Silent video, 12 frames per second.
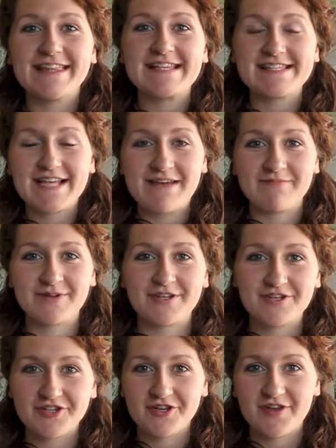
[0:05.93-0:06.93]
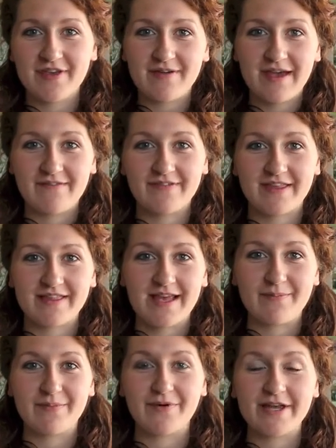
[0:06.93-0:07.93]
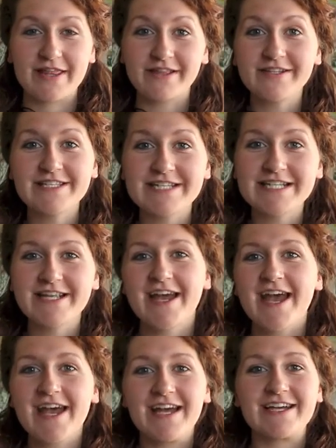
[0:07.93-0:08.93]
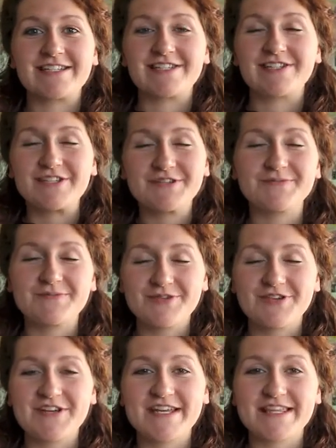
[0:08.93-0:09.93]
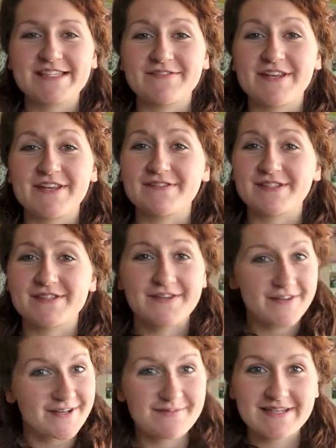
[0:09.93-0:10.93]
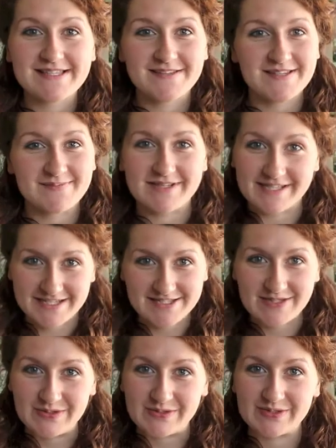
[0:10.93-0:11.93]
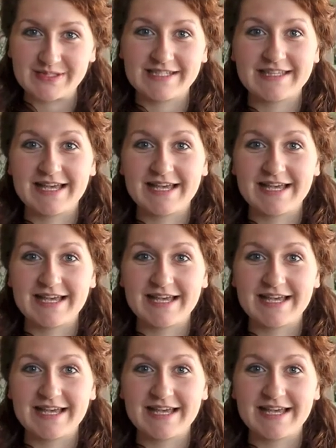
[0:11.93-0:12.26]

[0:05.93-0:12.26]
This time I'm going to show you everything that I bought in London and don't worry, this video is not going to be as long as my last haul.